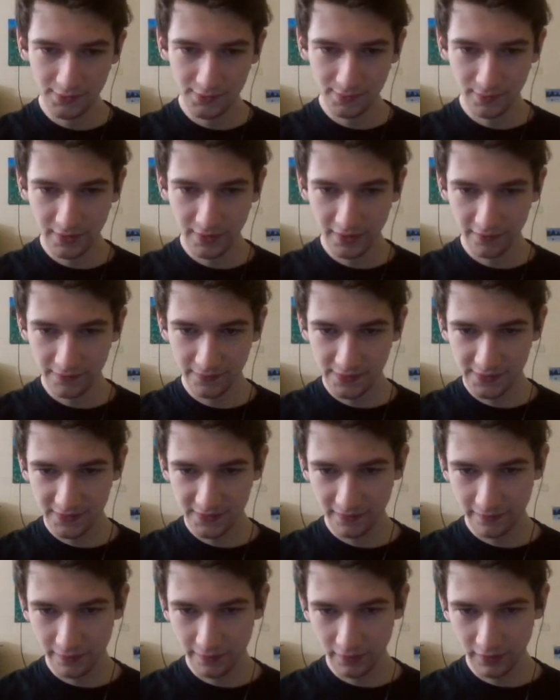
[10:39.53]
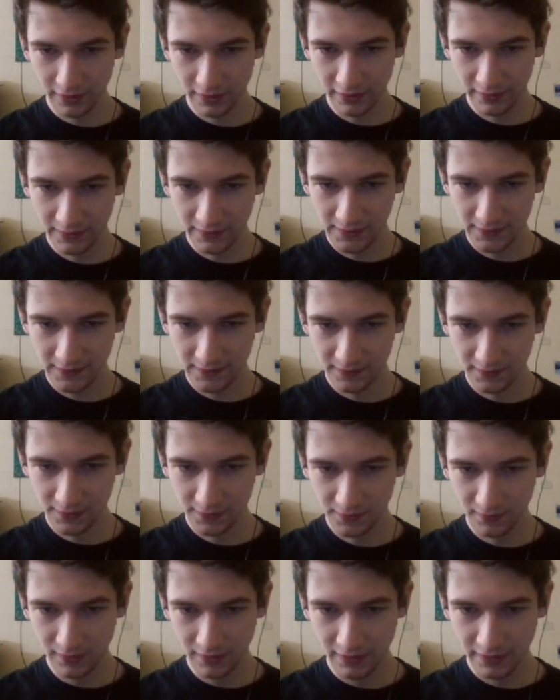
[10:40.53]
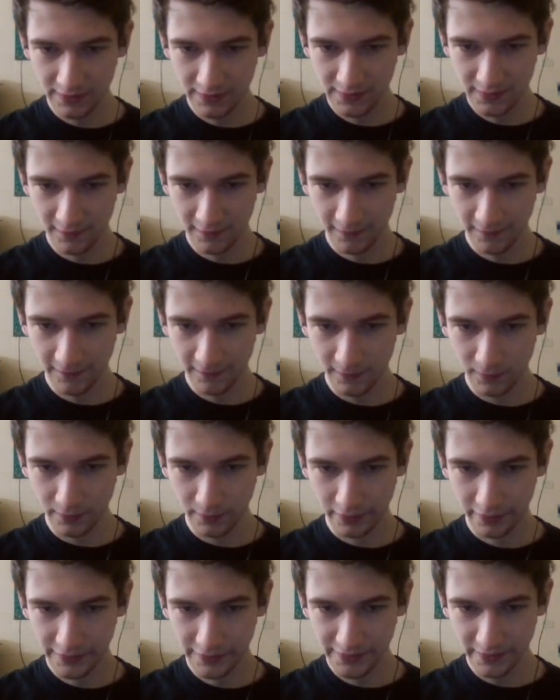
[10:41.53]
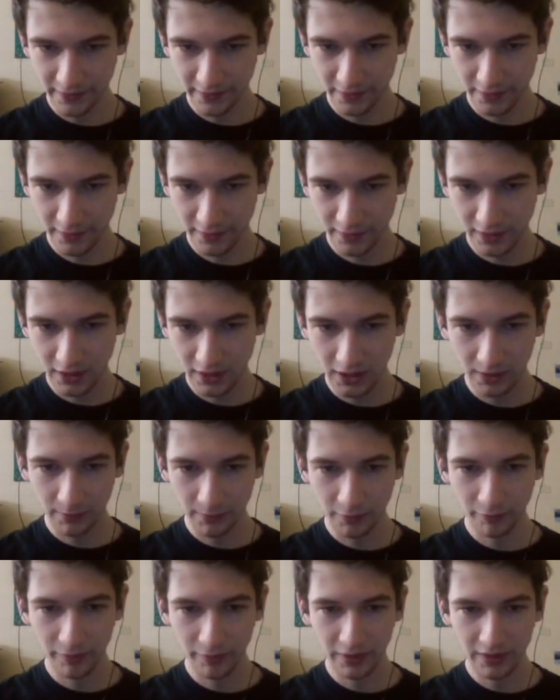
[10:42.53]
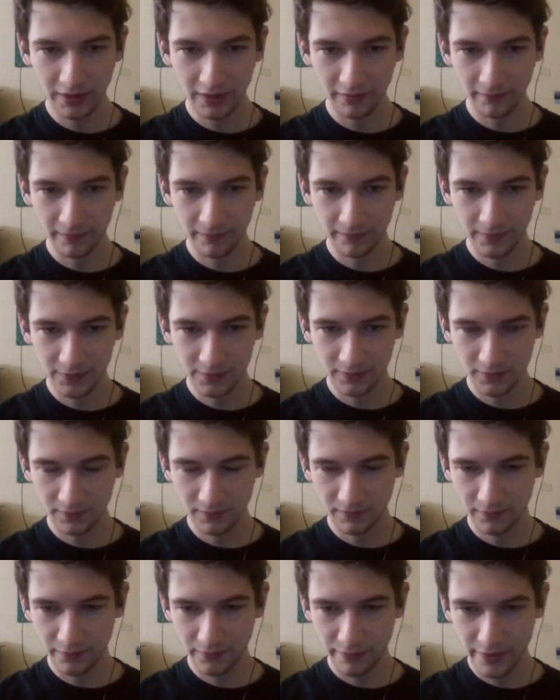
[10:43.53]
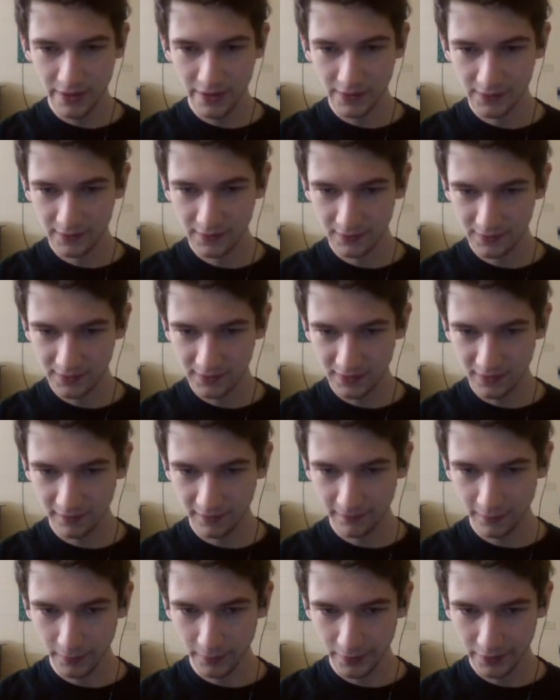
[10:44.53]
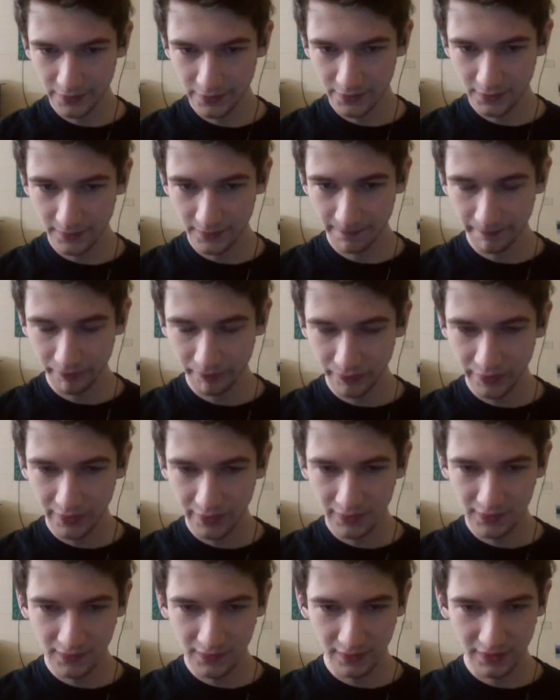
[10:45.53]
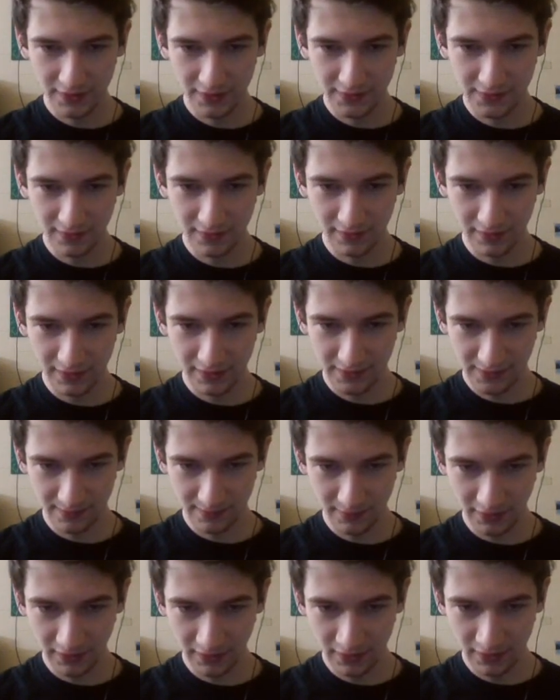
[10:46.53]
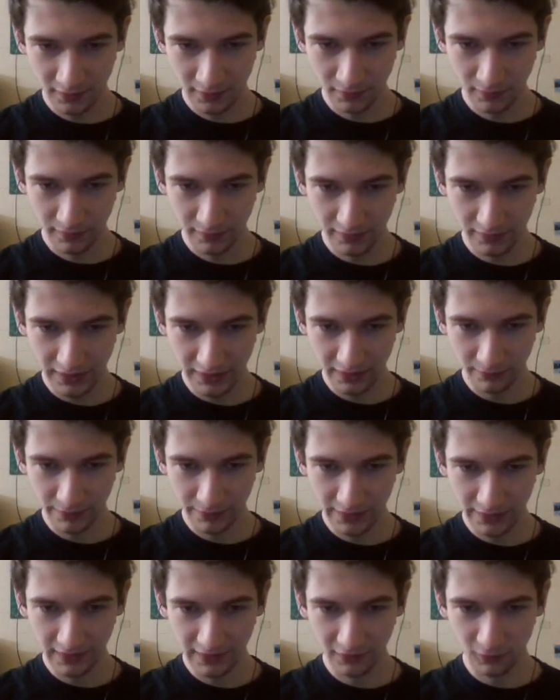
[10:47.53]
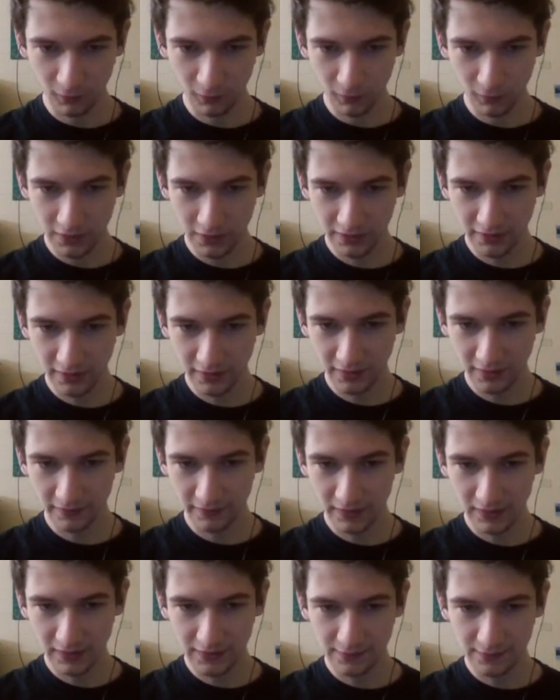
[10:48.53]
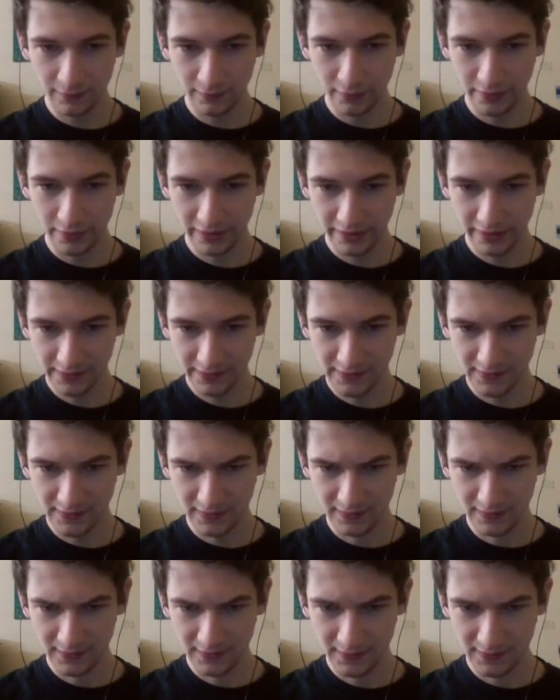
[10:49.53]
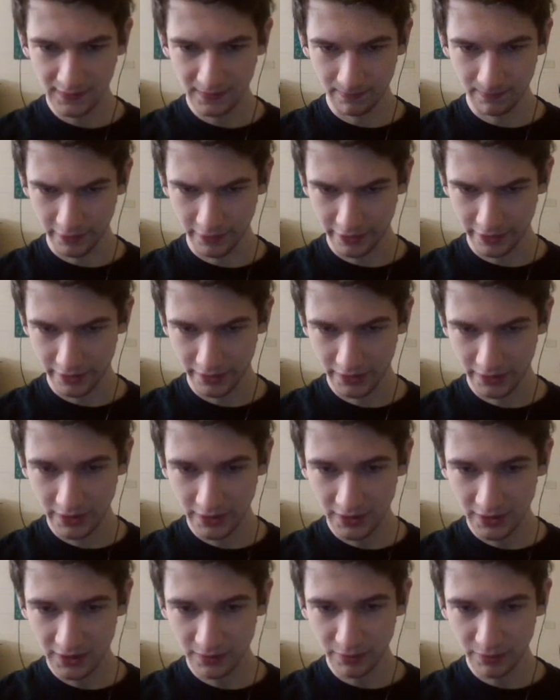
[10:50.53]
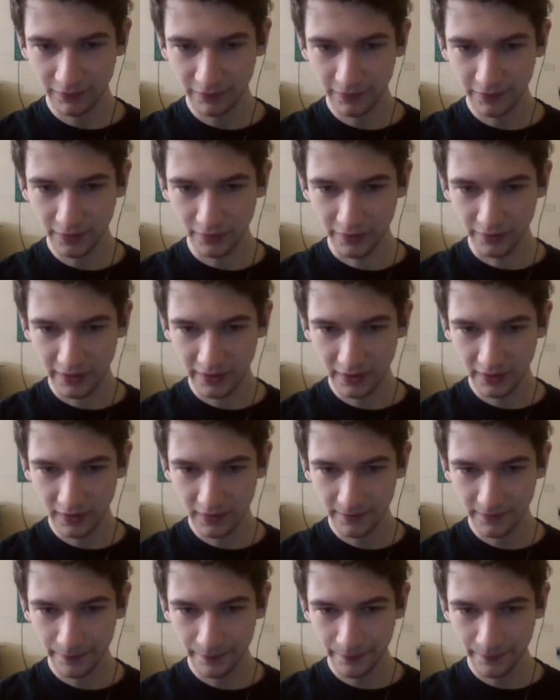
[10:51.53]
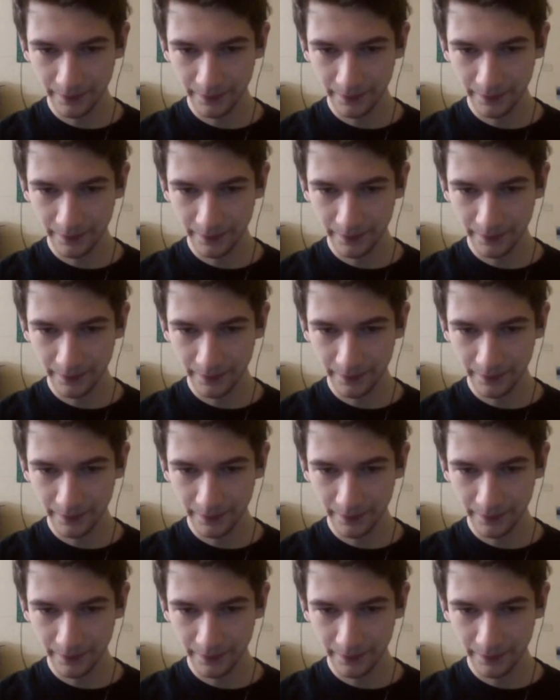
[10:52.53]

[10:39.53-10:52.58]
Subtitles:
So we have several lines, 2 lines of 4s here, but we have 3s instead of 4s. So that lets me know that we need one of these 4 hexes somewhere to be filled in.